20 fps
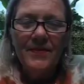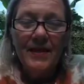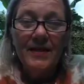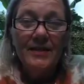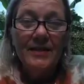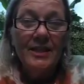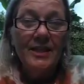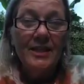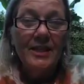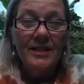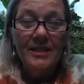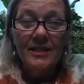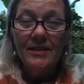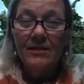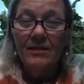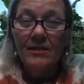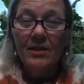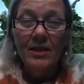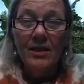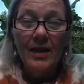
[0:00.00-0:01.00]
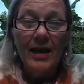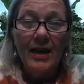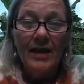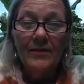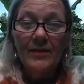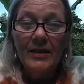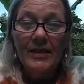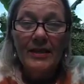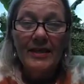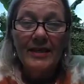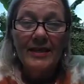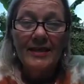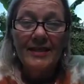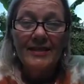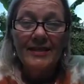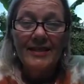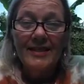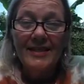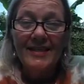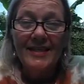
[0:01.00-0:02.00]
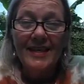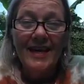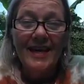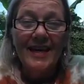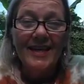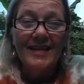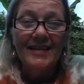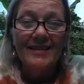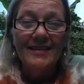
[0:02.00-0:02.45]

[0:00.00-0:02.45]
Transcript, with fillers: And she's still alive and kicking today.